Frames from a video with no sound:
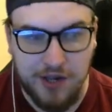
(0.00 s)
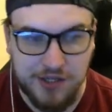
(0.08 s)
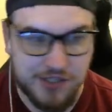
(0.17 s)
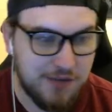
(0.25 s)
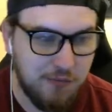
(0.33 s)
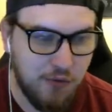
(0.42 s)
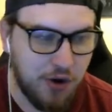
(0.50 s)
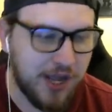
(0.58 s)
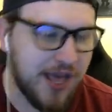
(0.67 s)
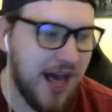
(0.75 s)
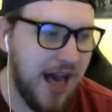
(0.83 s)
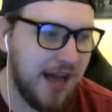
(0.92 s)
I just didn't want a
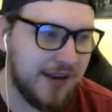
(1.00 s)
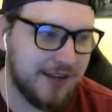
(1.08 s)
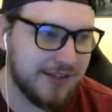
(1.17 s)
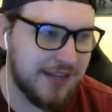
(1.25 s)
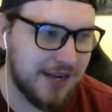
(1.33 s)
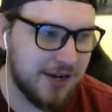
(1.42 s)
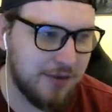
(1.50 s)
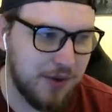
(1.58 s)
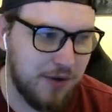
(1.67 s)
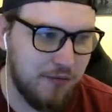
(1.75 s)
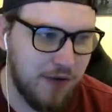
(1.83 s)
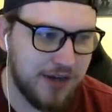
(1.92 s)
card, because that could have been
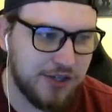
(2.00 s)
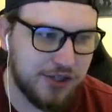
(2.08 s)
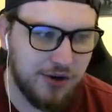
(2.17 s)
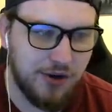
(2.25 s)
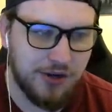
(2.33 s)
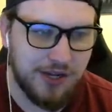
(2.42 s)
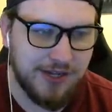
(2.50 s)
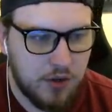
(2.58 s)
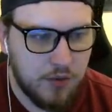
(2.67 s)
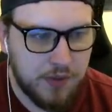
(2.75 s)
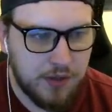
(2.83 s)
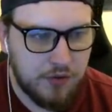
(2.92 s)
a red, surely.
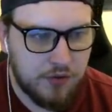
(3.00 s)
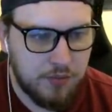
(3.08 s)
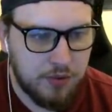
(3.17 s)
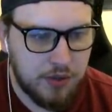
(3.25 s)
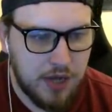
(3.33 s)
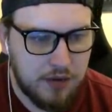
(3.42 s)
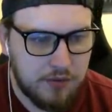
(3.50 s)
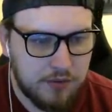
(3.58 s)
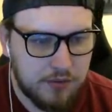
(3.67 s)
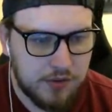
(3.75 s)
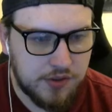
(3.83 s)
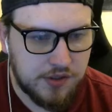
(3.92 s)
Could be in trouble now.
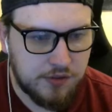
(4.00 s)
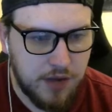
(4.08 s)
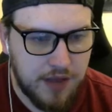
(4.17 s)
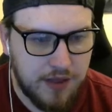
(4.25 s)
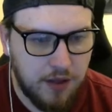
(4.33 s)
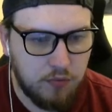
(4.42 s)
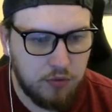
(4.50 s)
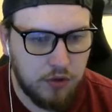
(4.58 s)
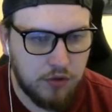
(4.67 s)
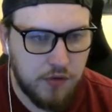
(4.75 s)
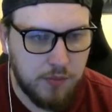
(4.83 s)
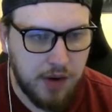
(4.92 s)
This is where they'll
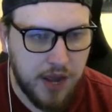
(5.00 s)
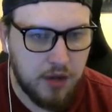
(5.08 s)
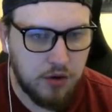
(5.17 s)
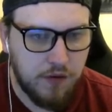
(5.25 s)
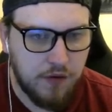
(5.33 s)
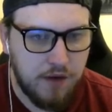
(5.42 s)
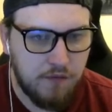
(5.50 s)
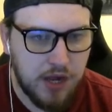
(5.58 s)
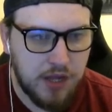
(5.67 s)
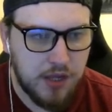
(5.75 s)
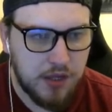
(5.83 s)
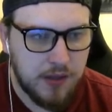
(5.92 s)
look to break under
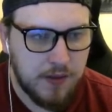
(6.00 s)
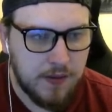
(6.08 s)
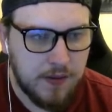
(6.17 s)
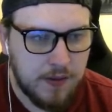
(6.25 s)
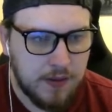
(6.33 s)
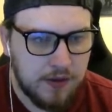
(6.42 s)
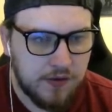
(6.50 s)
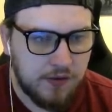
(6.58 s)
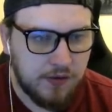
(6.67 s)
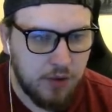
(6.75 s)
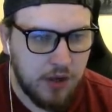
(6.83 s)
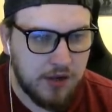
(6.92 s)
Henry.
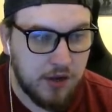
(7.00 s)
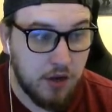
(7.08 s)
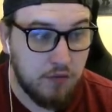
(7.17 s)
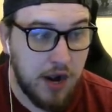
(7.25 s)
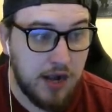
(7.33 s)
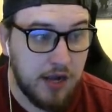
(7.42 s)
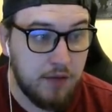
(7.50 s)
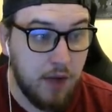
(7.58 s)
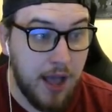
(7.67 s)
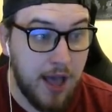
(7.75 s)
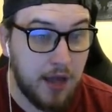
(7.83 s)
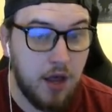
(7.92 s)
This is what they do really
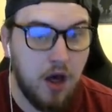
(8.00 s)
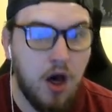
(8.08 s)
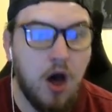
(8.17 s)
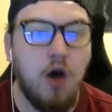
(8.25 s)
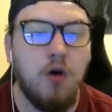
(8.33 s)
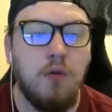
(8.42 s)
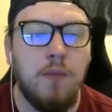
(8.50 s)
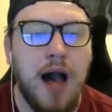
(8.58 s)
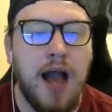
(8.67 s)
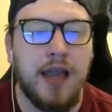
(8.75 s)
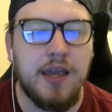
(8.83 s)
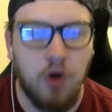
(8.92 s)
well. Oh,
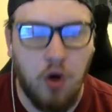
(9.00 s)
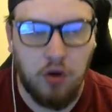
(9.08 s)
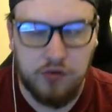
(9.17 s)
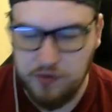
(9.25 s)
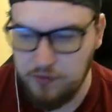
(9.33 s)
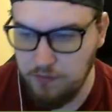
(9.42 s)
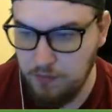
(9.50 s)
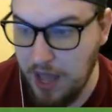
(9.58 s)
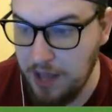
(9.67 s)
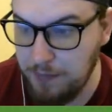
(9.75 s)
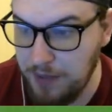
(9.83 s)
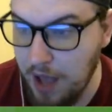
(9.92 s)
my God.
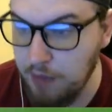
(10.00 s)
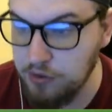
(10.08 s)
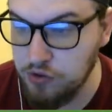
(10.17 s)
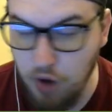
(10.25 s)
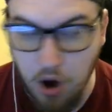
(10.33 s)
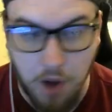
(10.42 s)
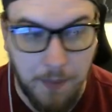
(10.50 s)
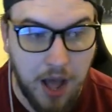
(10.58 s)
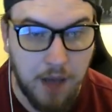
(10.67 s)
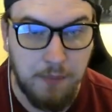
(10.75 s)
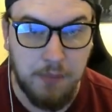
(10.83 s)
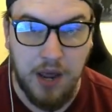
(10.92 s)
Maybe I was wrong
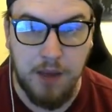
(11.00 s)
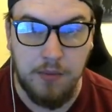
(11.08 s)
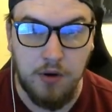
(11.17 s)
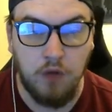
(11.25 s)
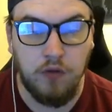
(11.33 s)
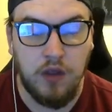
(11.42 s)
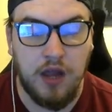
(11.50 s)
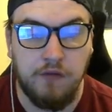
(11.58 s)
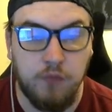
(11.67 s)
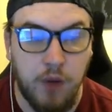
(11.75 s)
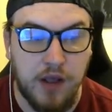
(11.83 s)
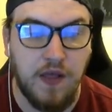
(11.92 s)
about him playing on the
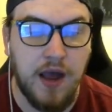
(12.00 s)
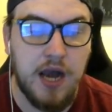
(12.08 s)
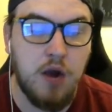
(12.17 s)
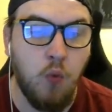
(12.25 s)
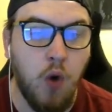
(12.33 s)
left wing then.